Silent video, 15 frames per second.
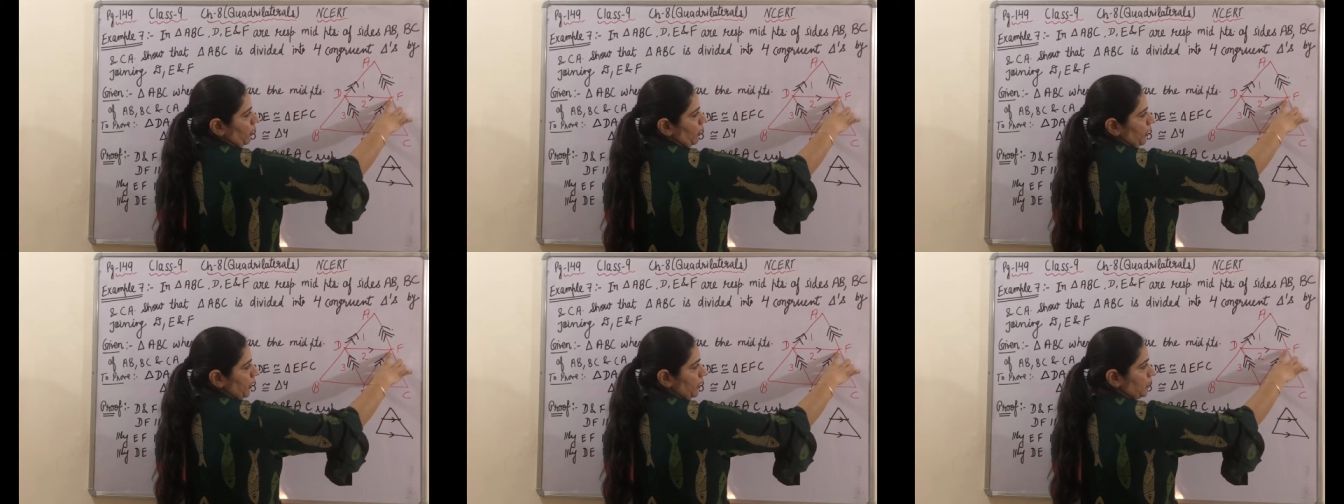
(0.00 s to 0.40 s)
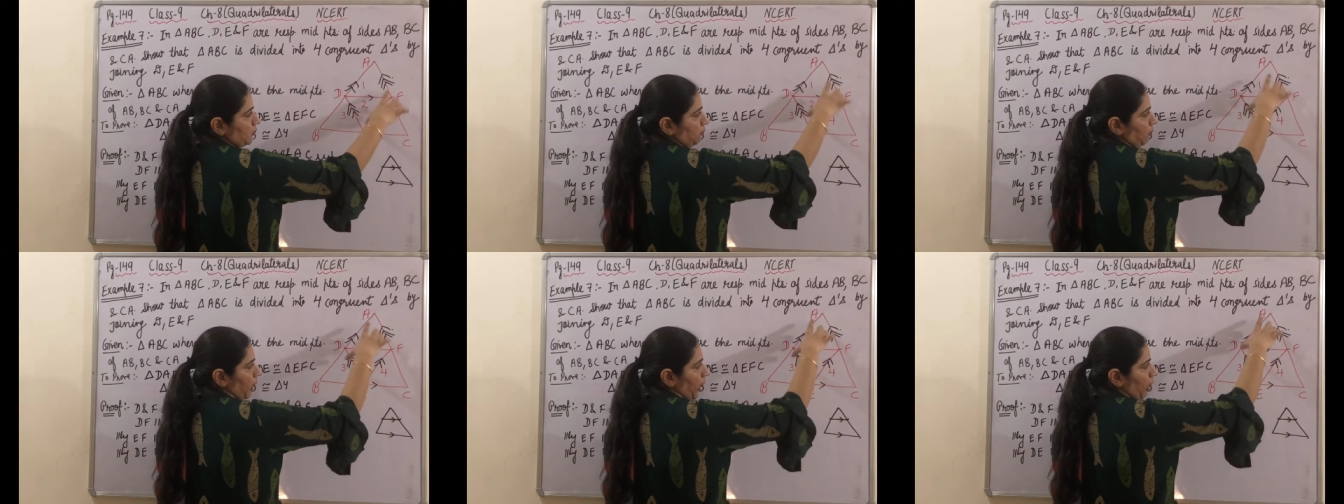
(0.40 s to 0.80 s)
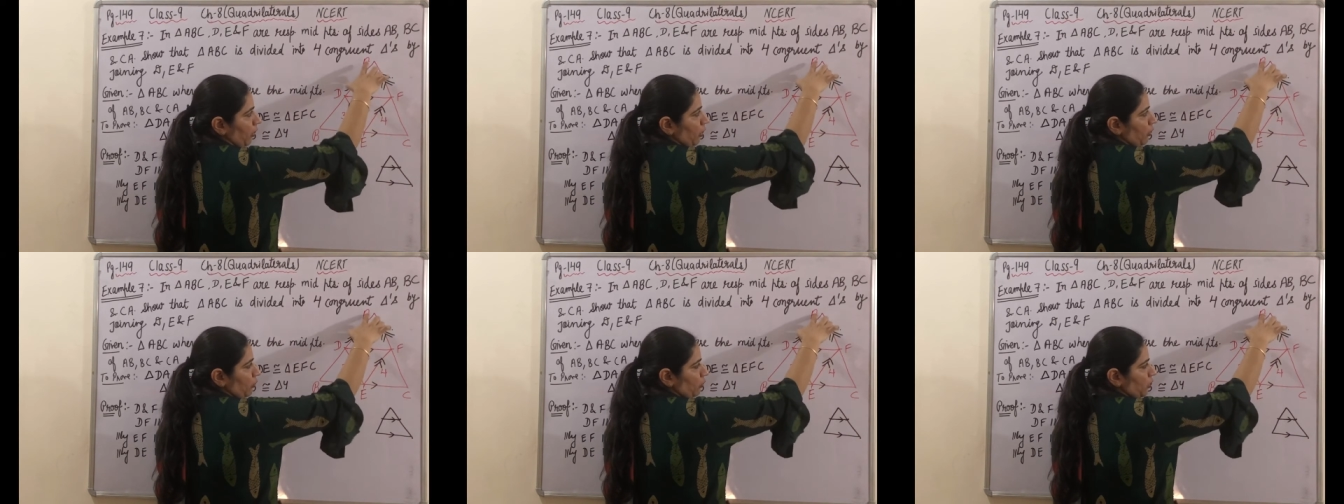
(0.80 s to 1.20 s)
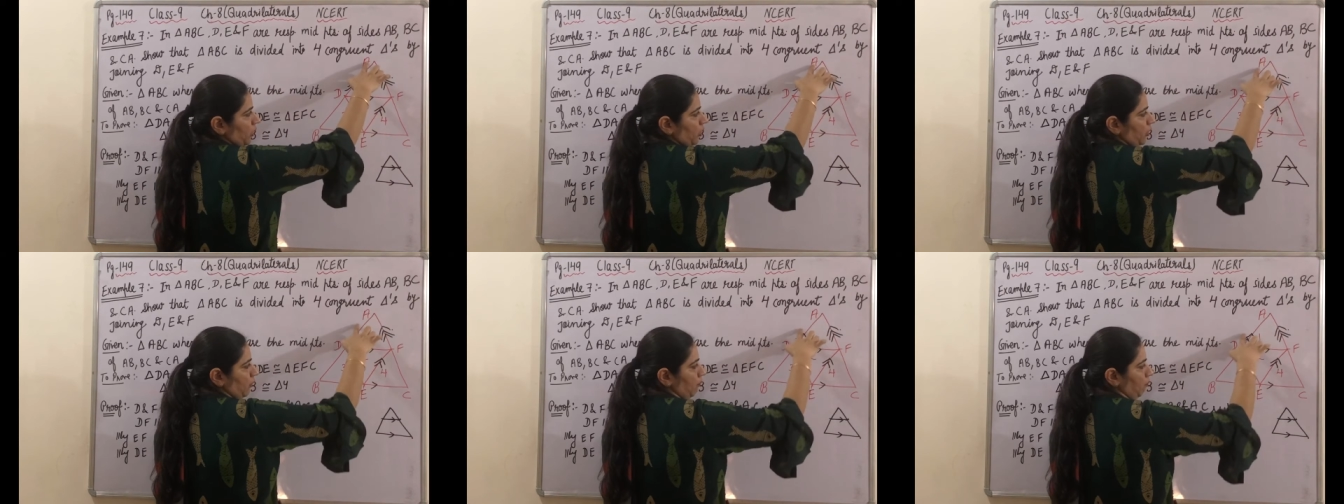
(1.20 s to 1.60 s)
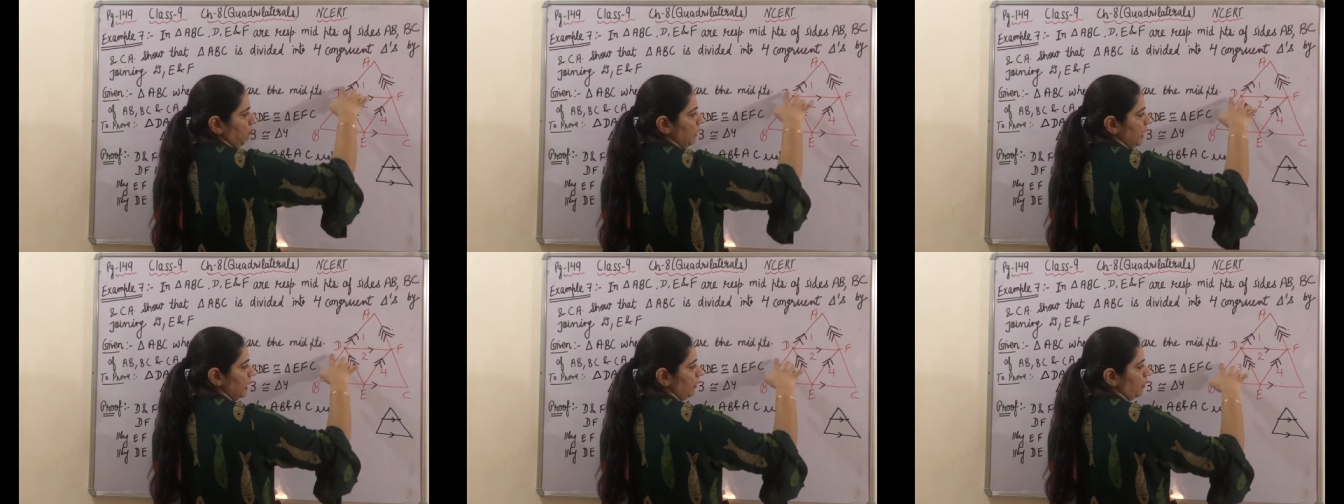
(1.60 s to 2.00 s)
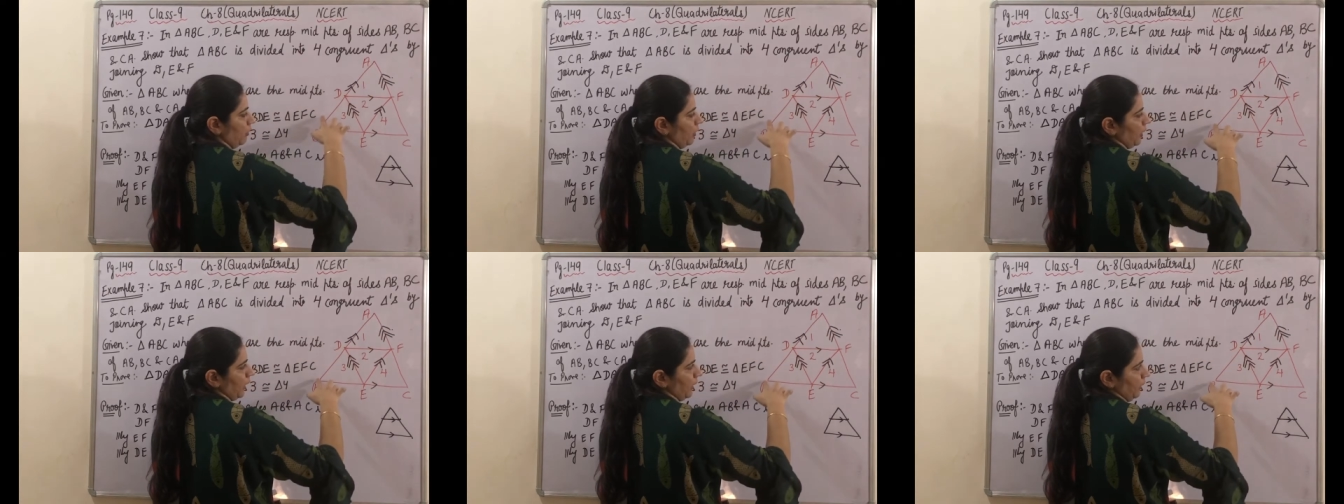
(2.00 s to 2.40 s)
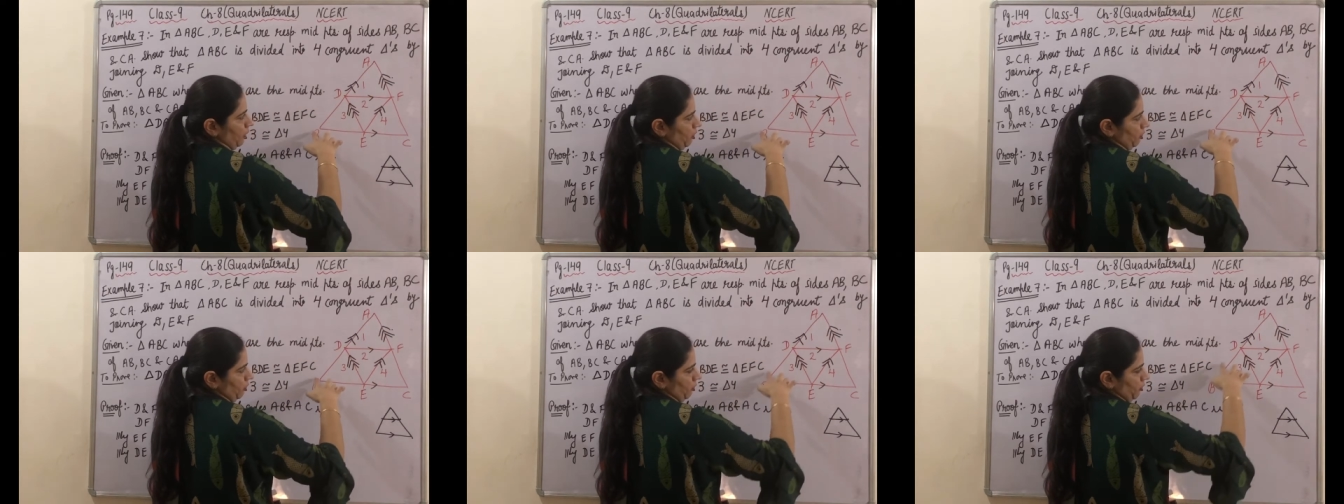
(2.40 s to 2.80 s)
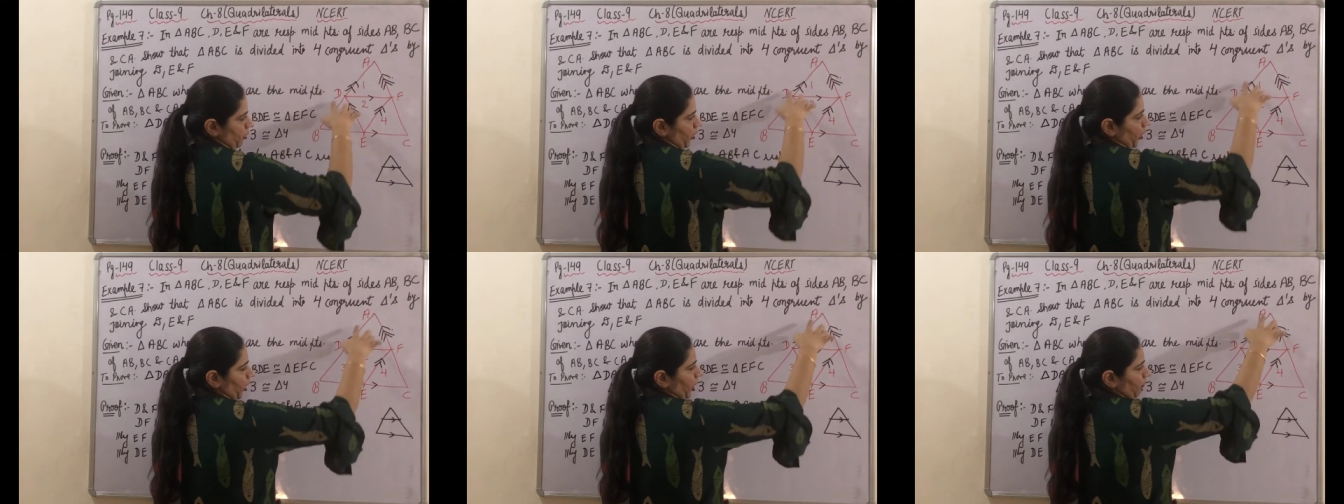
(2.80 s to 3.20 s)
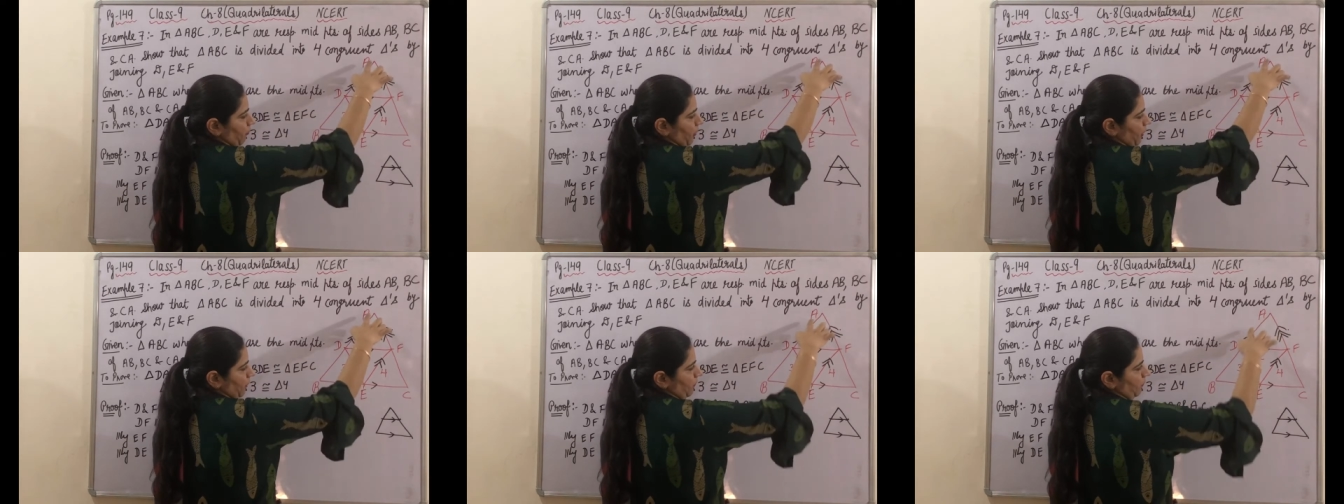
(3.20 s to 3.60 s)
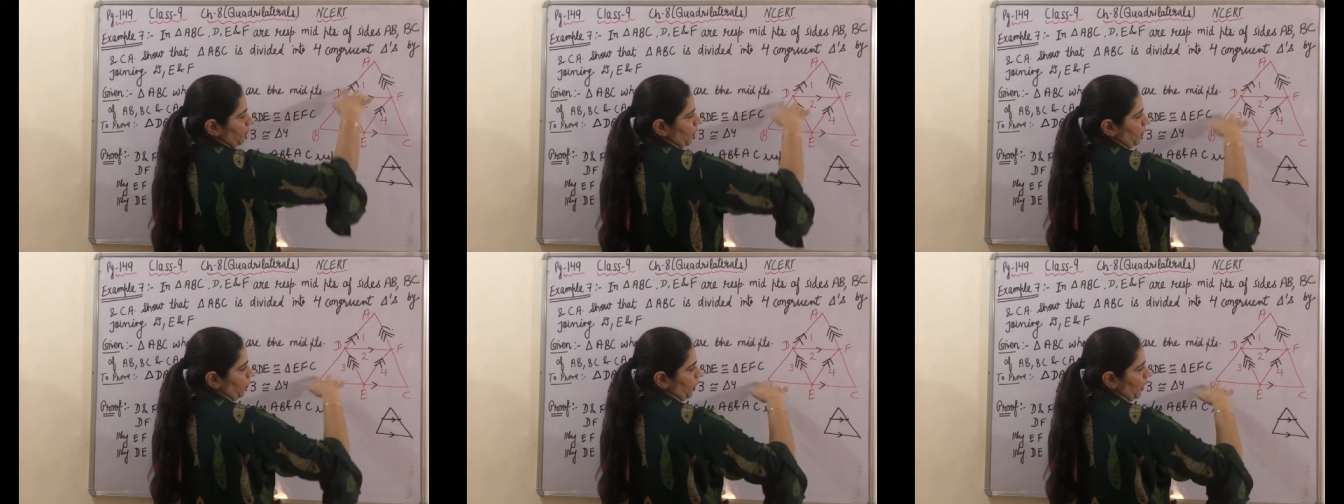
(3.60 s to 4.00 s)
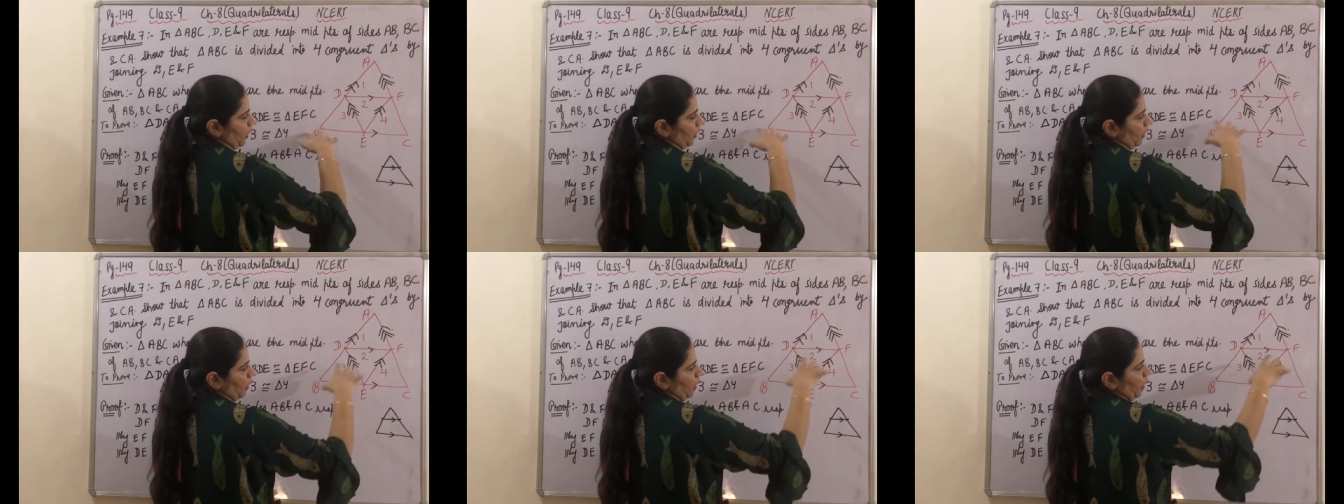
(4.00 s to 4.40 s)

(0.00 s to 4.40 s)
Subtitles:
is parallel to the complete line AB. Okay.